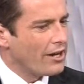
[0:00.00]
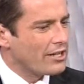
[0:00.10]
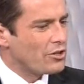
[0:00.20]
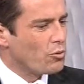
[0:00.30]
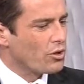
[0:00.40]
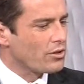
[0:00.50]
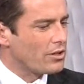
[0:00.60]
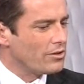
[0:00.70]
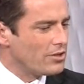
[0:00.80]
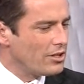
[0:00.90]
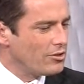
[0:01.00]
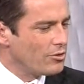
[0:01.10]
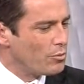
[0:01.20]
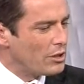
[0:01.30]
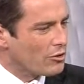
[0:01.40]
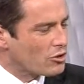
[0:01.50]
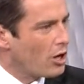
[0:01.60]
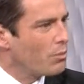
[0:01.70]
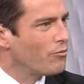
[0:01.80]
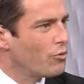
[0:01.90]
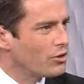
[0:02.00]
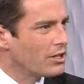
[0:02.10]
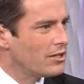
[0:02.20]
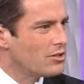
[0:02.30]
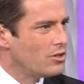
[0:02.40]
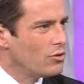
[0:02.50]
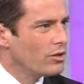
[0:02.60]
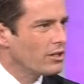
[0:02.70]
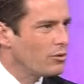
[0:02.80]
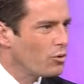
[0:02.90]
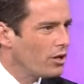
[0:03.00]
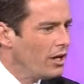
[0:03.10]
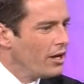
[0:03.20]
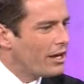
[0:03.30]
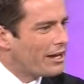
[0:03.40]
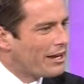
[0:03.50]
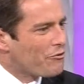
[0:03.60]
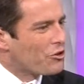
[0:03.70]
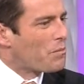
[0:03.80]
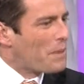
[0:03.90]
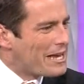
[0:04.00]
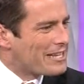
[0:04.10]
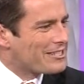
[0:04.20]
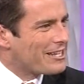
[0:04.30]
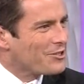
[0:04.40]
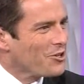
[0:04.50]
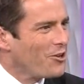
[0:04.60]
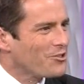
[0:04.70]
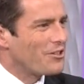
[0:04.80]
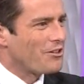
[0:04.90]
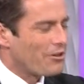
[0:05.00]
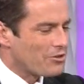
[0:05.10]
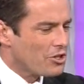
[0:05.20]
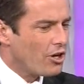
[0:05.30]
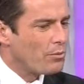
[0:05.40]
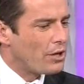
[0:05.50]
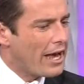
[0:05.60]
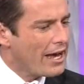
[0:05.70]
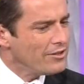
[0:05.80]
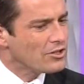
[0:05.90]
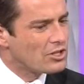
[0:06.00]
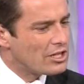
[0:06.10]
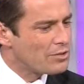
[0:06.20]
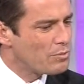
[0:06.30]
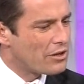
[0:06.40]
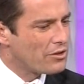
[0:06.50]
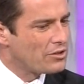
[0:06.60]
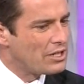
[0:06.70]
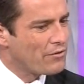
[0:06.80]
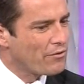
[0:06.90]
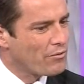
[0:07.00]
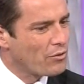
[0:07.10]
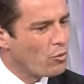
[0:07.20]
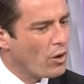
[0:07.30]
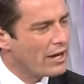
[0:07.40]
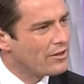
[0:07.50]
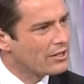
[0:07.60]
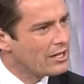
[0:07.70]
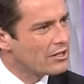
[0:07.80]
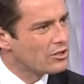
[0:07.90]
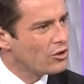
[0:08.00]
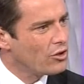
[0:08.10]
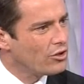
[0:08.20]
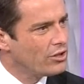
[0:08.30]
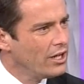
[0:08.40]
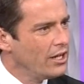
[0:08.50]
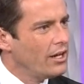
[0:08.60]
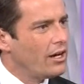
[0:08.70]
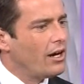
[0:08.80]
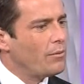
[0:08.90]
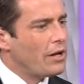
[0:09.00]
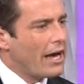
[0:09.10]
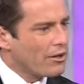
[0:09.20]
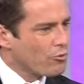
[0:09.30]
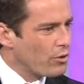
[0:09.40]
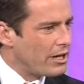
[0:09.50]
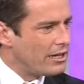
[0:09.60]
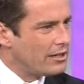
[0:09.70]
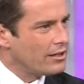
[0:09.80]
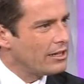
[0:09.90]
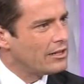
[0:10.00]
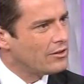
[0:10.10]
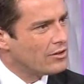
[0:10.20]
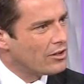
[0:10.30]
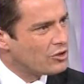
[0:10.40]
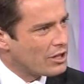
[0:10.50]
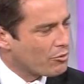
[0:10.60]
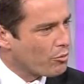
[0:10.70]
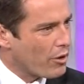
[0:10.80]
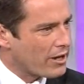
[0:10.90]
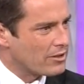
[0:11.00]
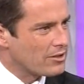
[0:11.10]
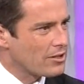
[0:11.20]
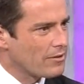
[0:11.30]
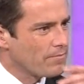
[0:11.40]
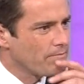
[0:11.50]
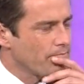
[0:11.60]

I guess you want to continue to be on top of what your kids are doing, and you want to, and everyone compares their child to their other child. But how does this method differ from the way that kids learn how to read in general practice?